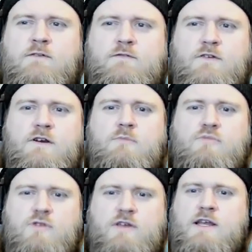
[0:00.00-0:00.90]
for your
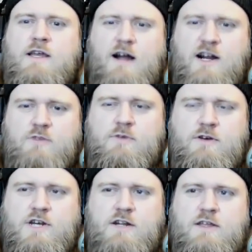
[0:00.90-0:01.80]
brilliant
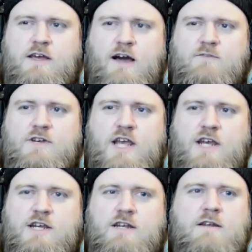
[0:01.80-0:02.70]
contribution to the
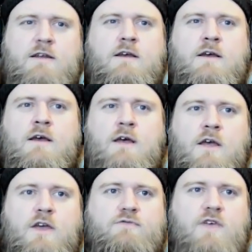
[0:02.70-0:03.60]
conversation.
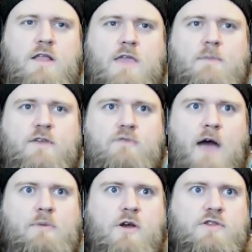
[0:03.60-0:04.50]
His real name is
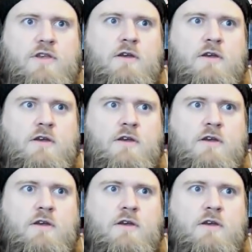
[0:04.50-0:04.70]
Robert.